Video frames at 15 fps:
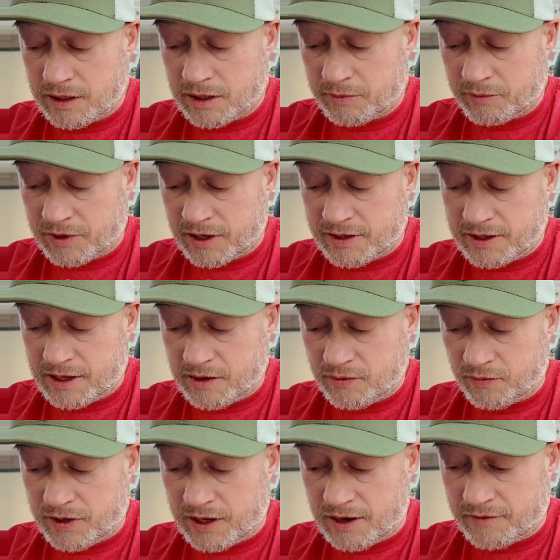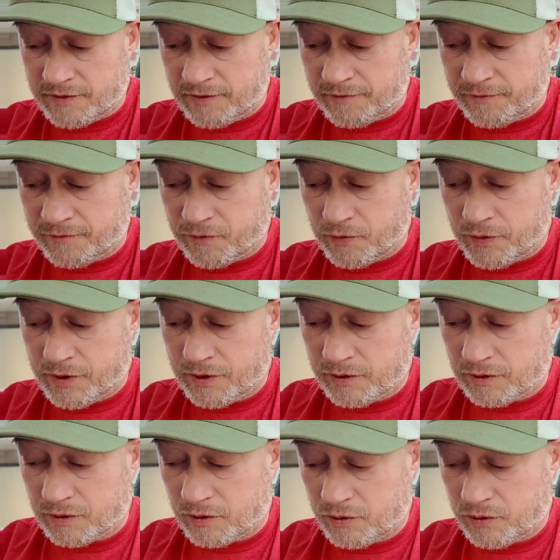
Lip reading: And behind that, we have a foil.